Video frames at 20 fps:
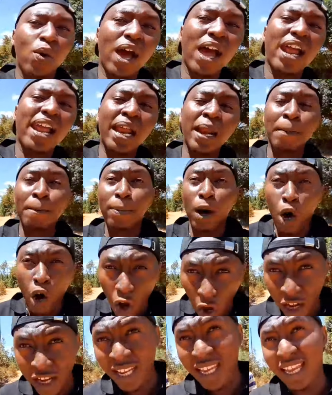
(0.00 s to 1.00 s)
We're in
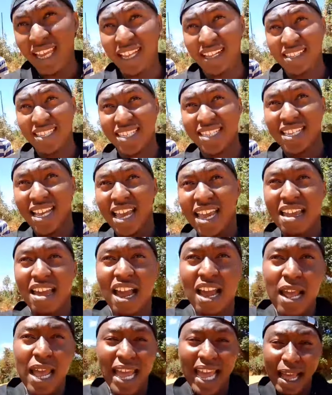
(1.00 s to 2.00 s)
Mbooni Hills.
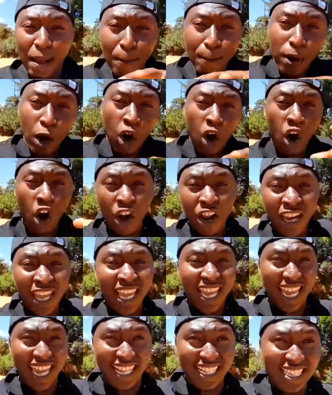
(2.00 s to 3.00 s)

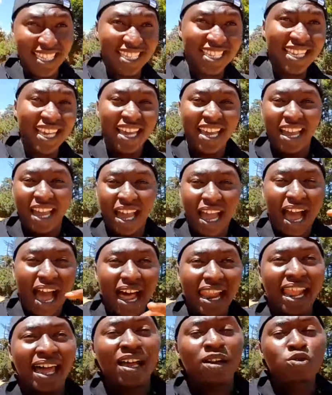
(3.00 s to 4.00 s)
Mbooni Hills,
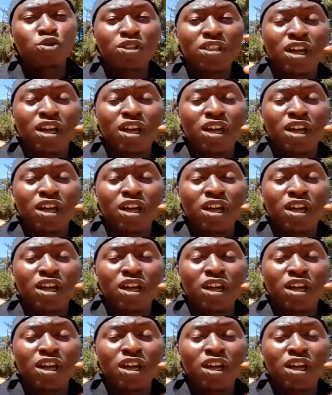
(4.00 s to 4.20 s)
a land